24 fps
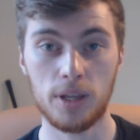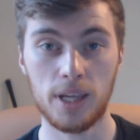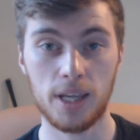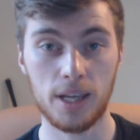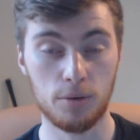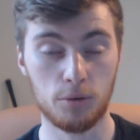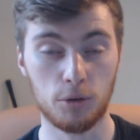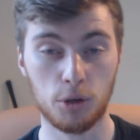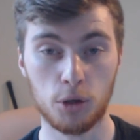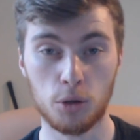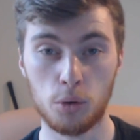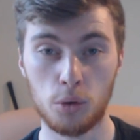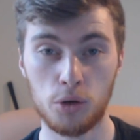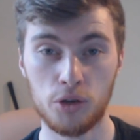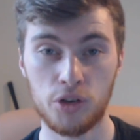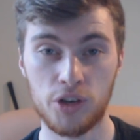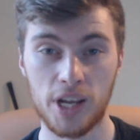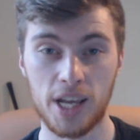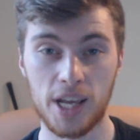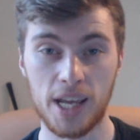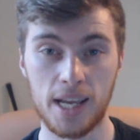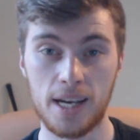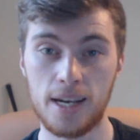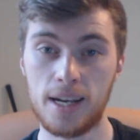It
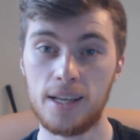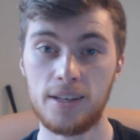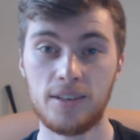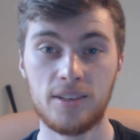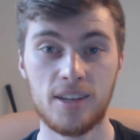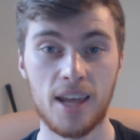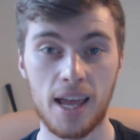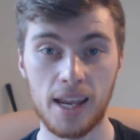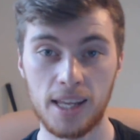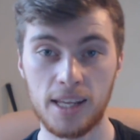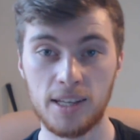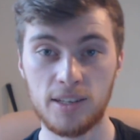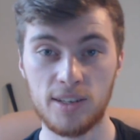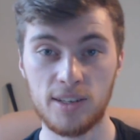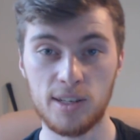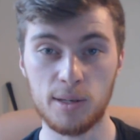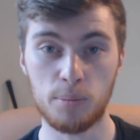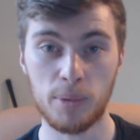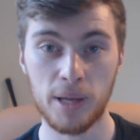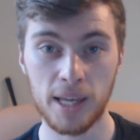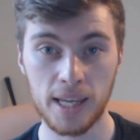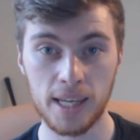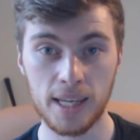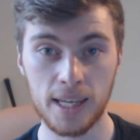records in
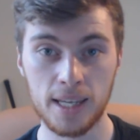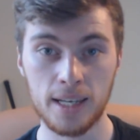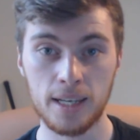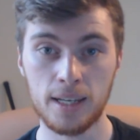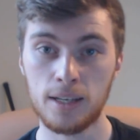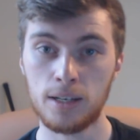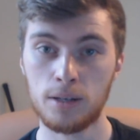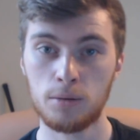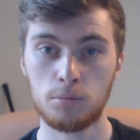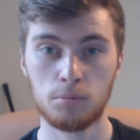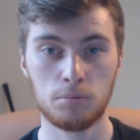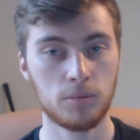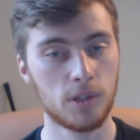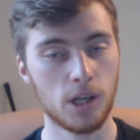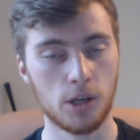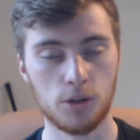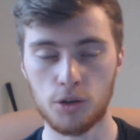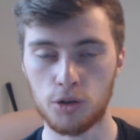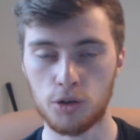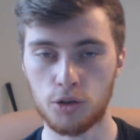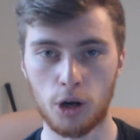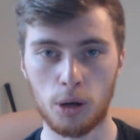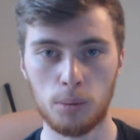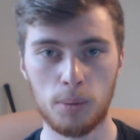1080p,
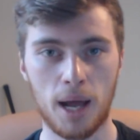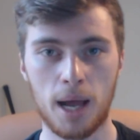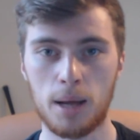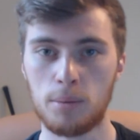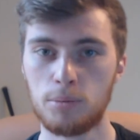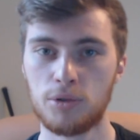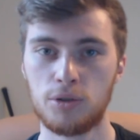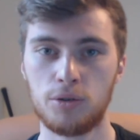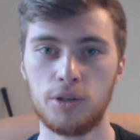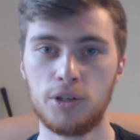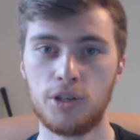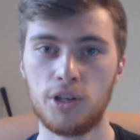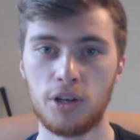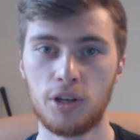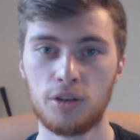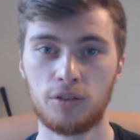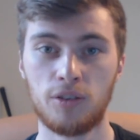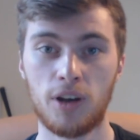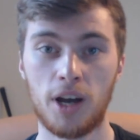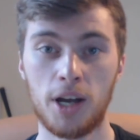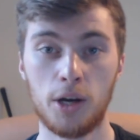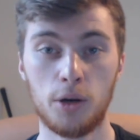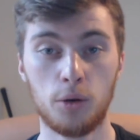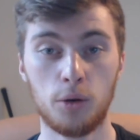does the job absolutely just
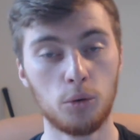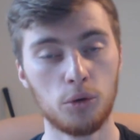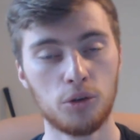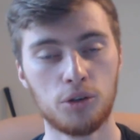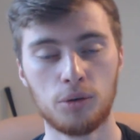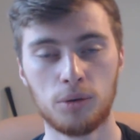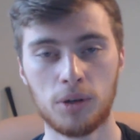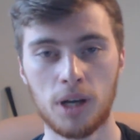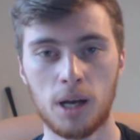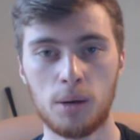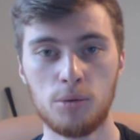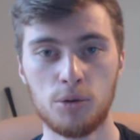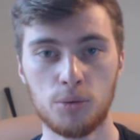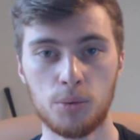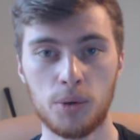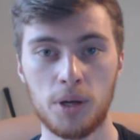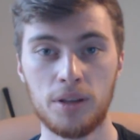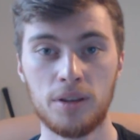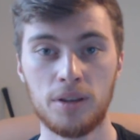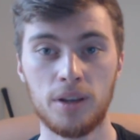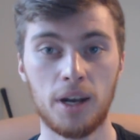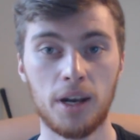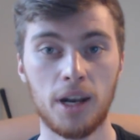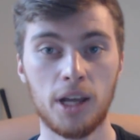fine, and also comes
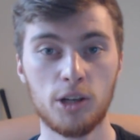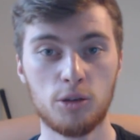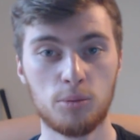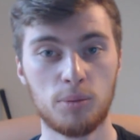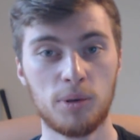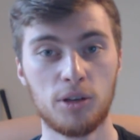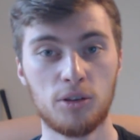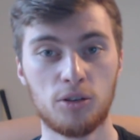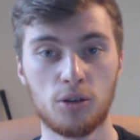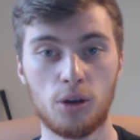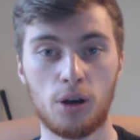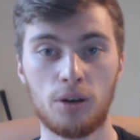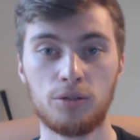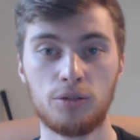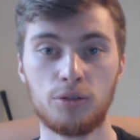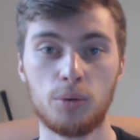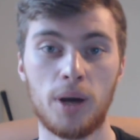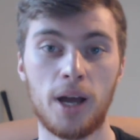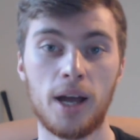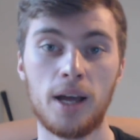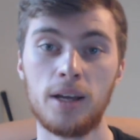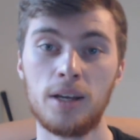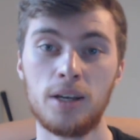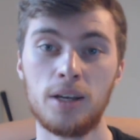with a nice bit of
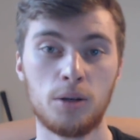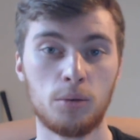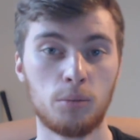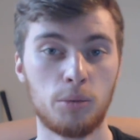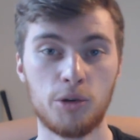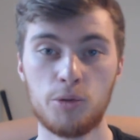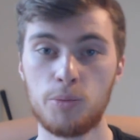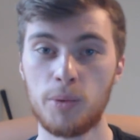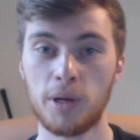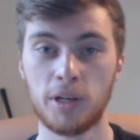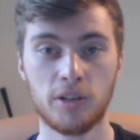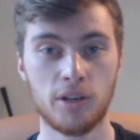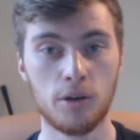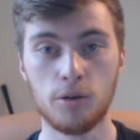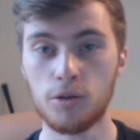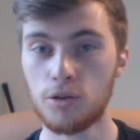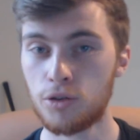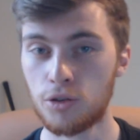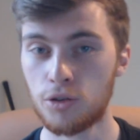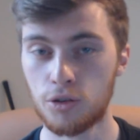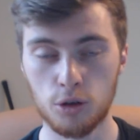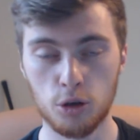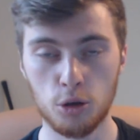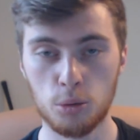software which makes it
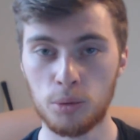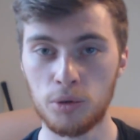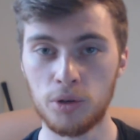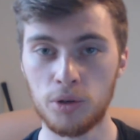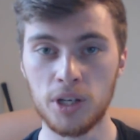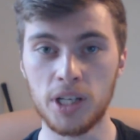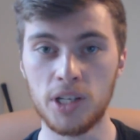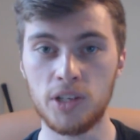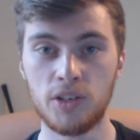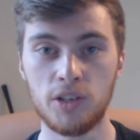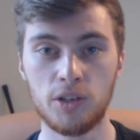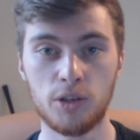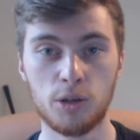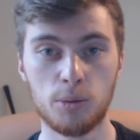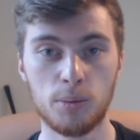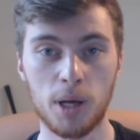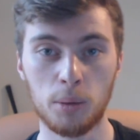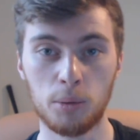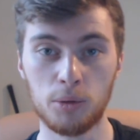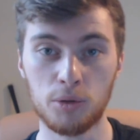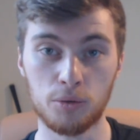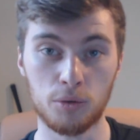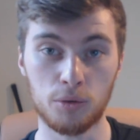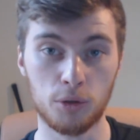super easy to be
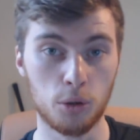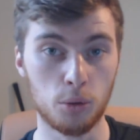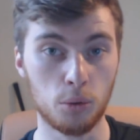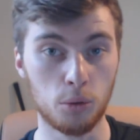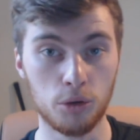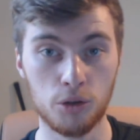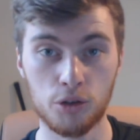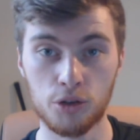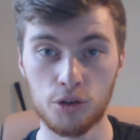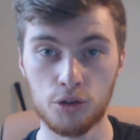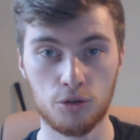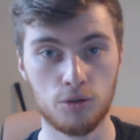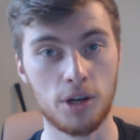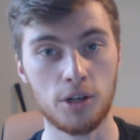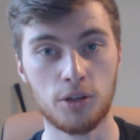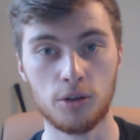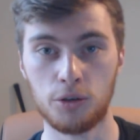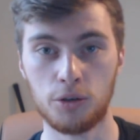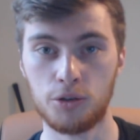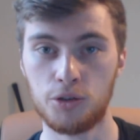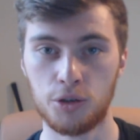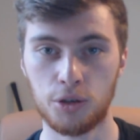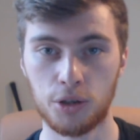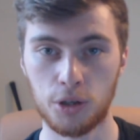able to record
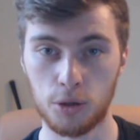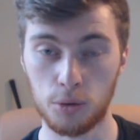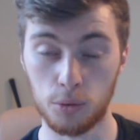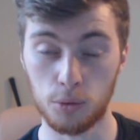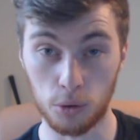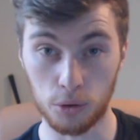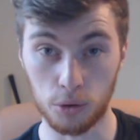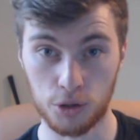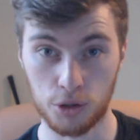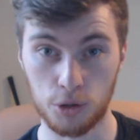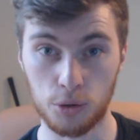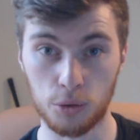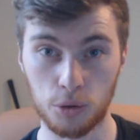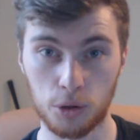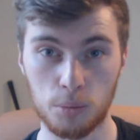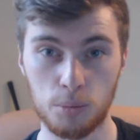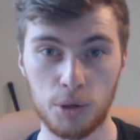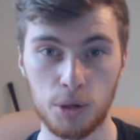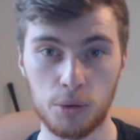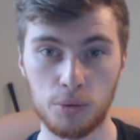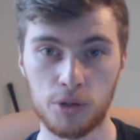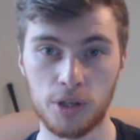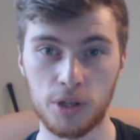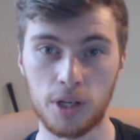straight onto your
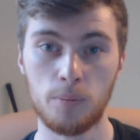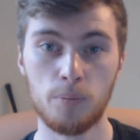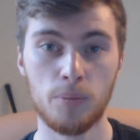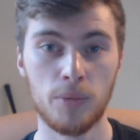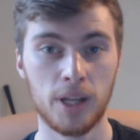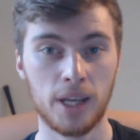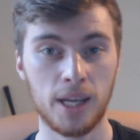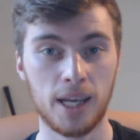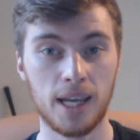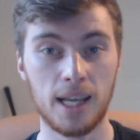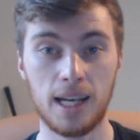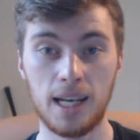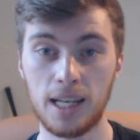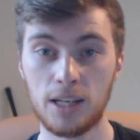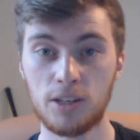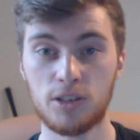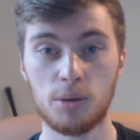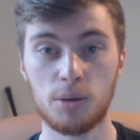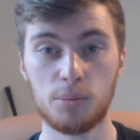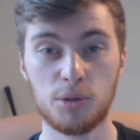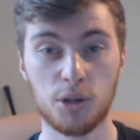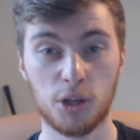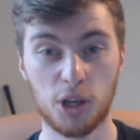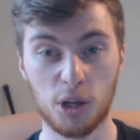computer. It
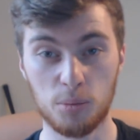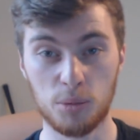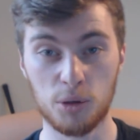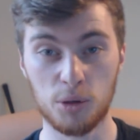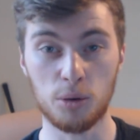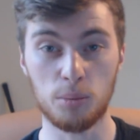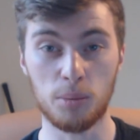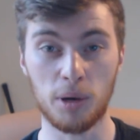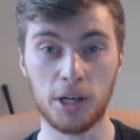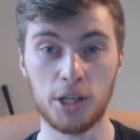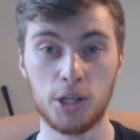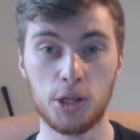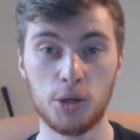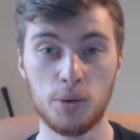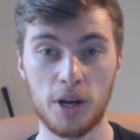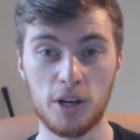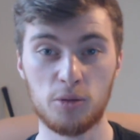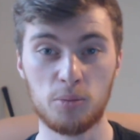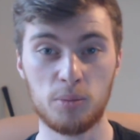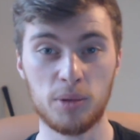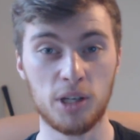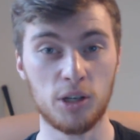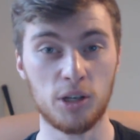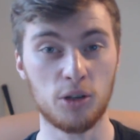links up to your computer by
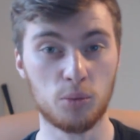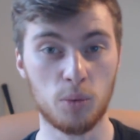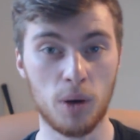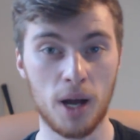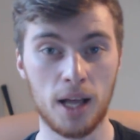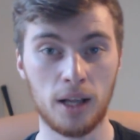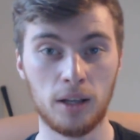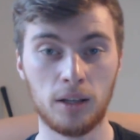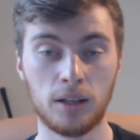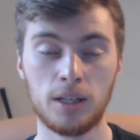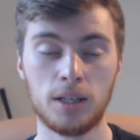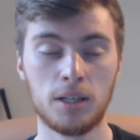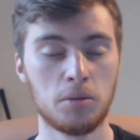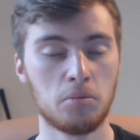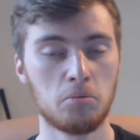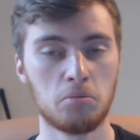USB as well.